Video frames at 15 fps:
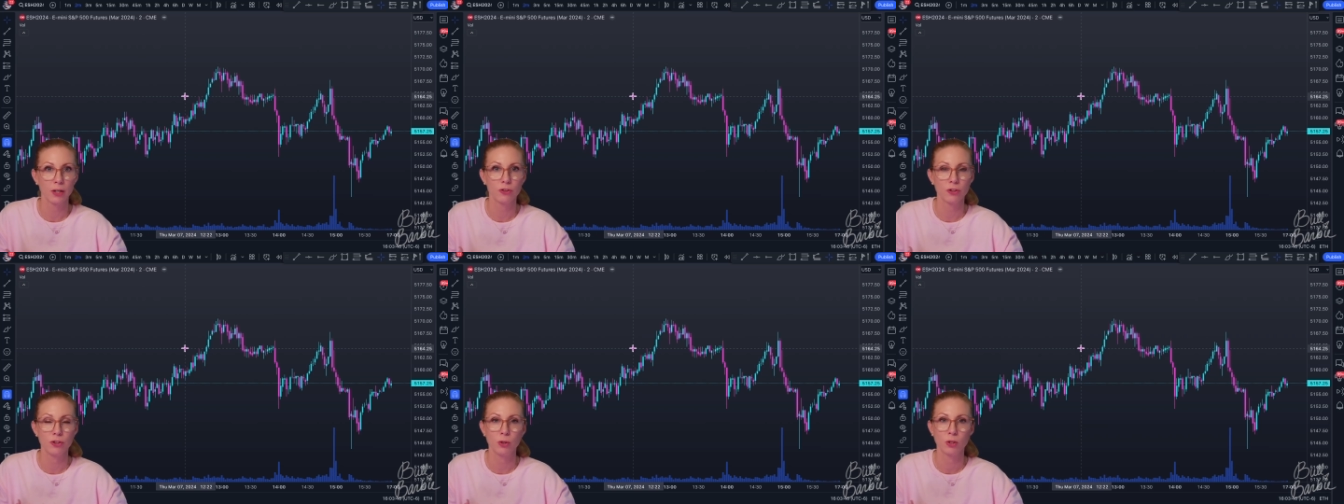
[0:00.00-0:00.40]

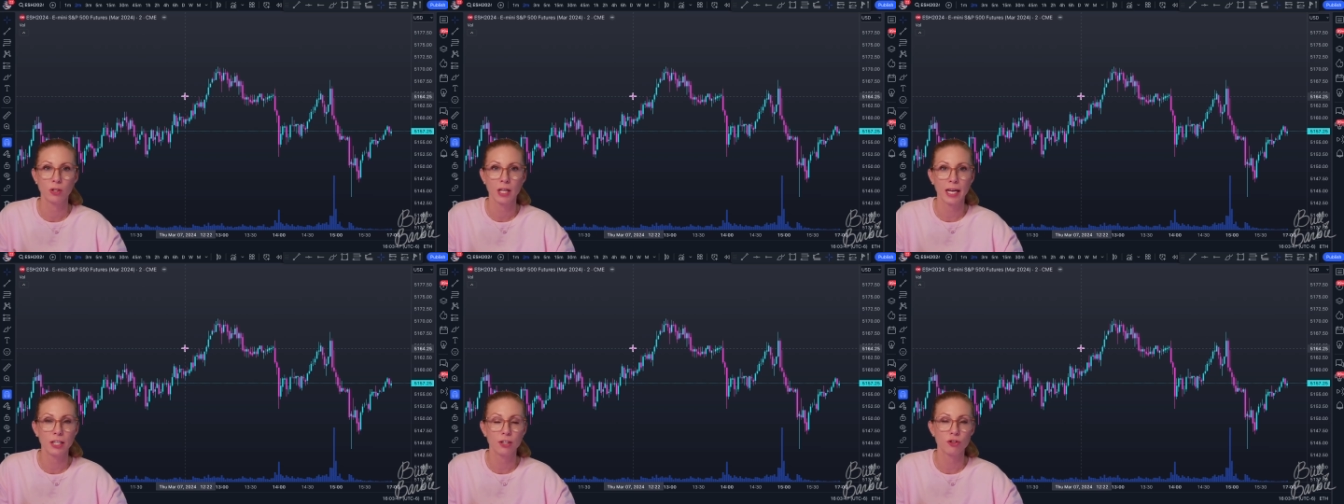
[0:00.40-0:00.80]
to do
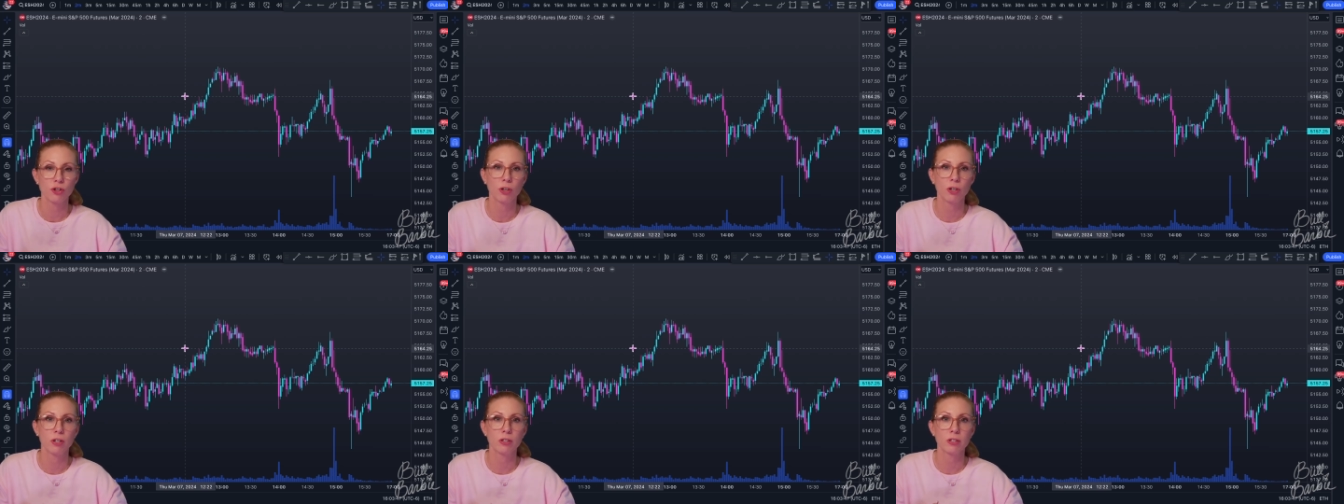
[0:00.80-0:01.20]
line
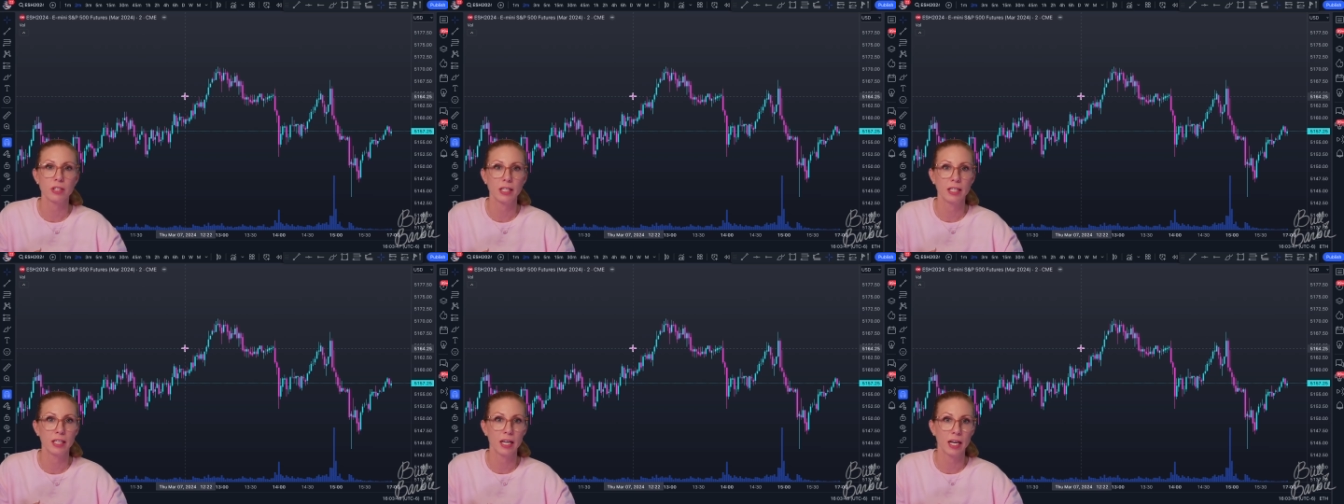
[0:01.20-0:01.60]
charts
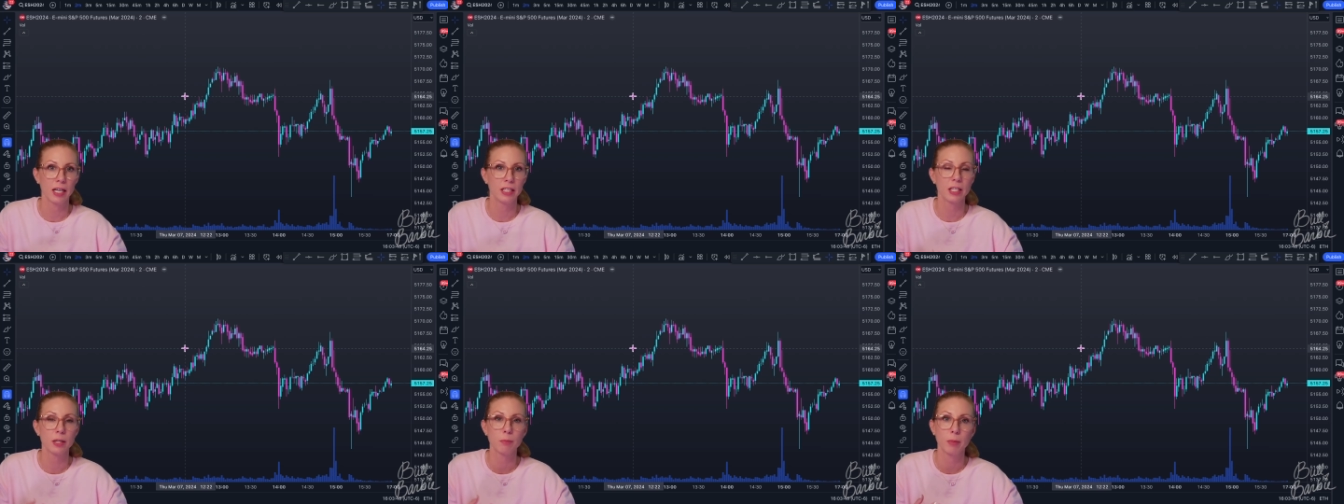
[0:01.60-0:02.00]
and
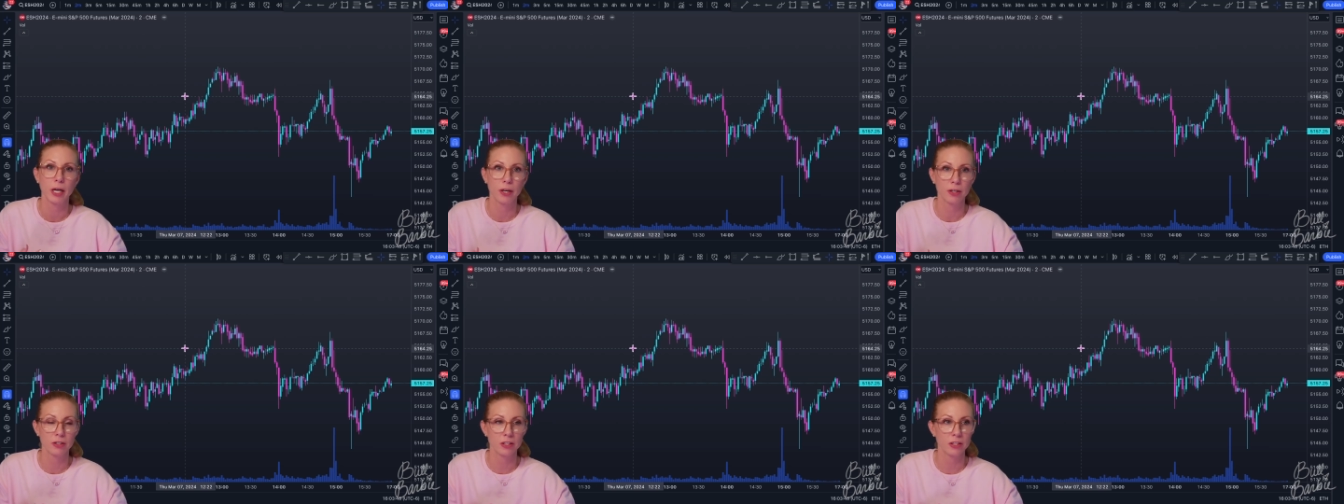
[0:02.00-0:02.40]
add
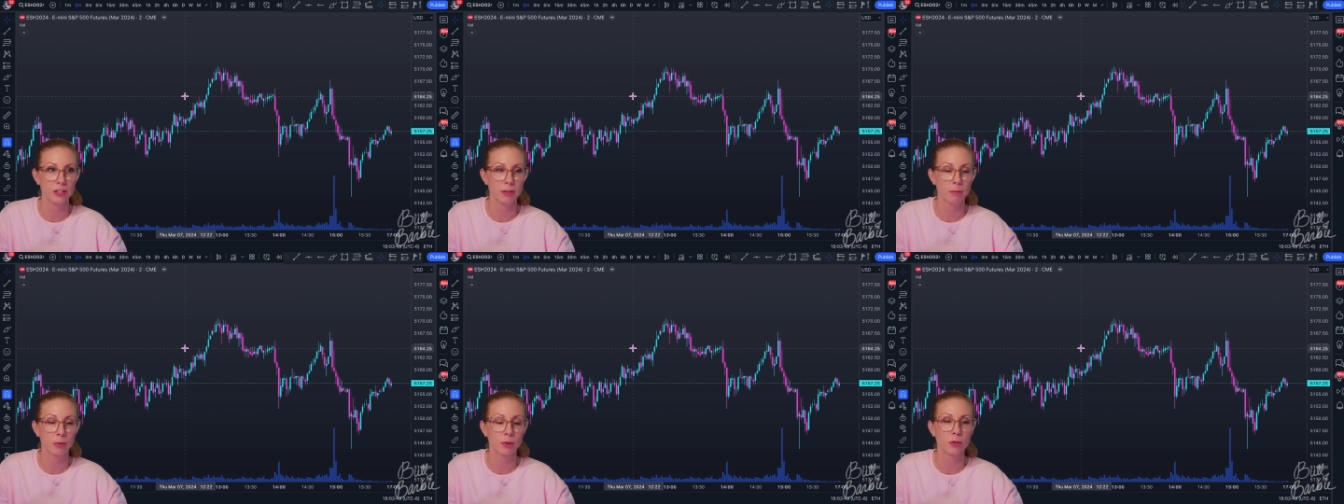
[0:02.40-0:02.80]
comparison
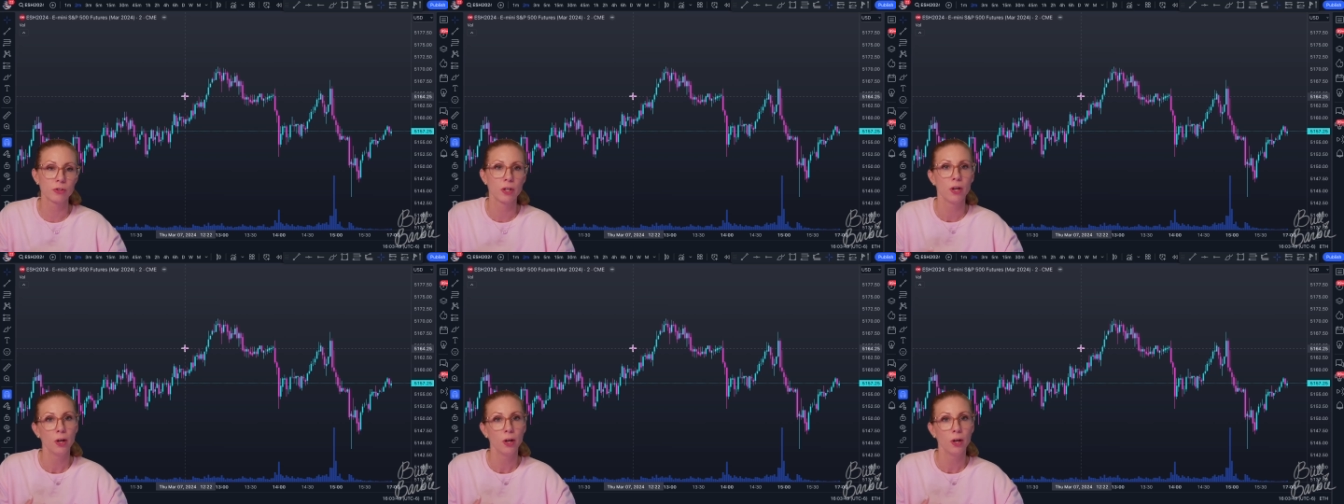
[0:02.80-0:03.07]
symbols,